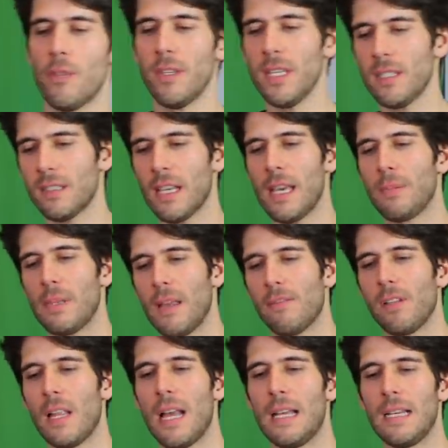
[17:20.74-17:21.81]
these types
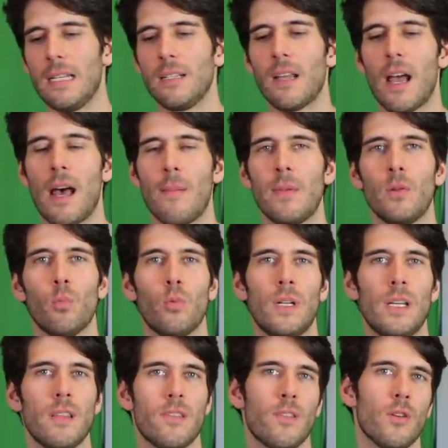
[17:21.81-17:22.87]
have a lot in common
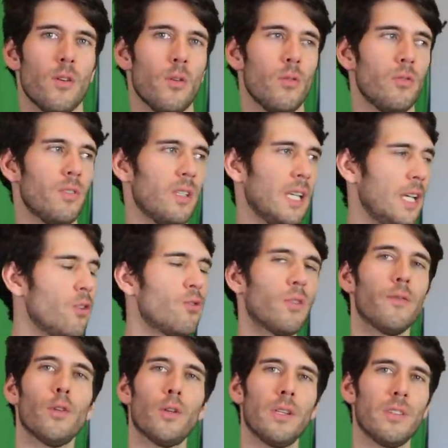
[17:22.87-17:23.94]
with those
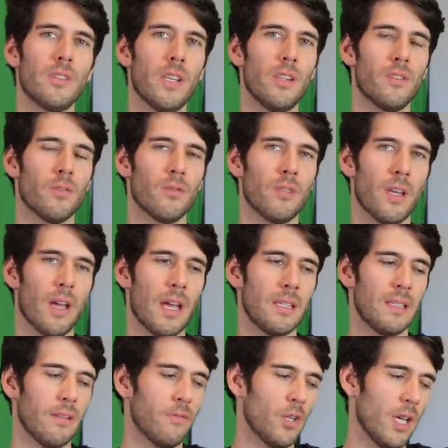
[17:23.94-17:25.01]
introverted sensors, the
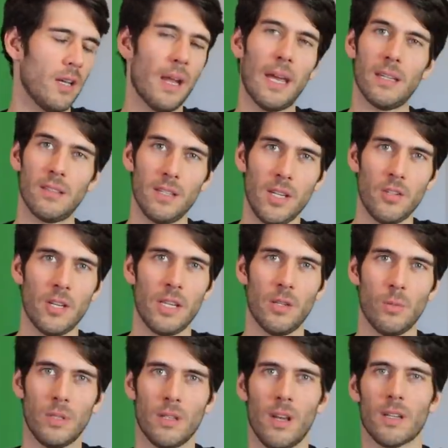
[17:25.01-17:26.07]
ISFJ and ISTJ
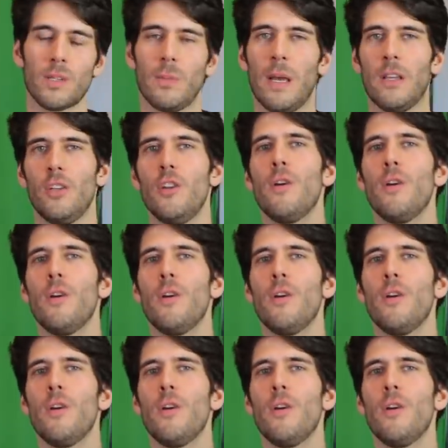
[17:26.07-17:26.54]
that we talked about.